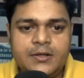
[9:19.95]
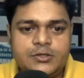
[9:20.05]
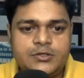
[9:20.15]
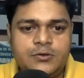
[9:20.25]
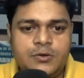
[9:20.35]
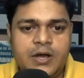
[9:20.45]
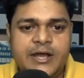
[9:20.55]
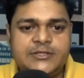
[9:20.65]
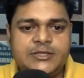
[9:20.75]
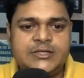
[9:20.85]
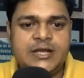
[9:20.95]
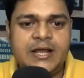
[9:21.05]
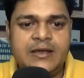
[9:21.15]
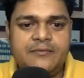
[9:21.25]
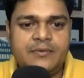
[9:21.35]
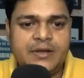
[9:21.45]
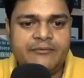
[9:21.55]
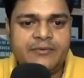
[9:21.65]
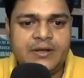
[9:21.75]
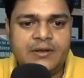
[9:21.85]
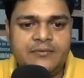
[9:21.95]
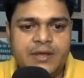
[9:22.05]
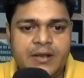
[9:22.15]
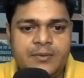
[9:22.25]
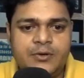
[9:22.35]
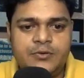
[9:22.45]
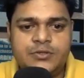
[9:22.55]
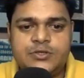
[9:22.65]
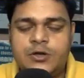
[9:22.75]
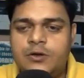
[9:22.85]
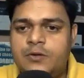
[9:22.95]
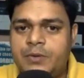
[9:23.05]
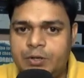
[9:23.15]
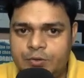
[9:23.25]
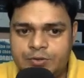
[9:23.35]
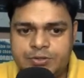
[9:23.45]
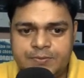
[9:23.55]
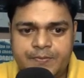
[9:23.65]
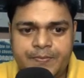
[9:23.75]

So Azure CLI definitely we are able to install on Windows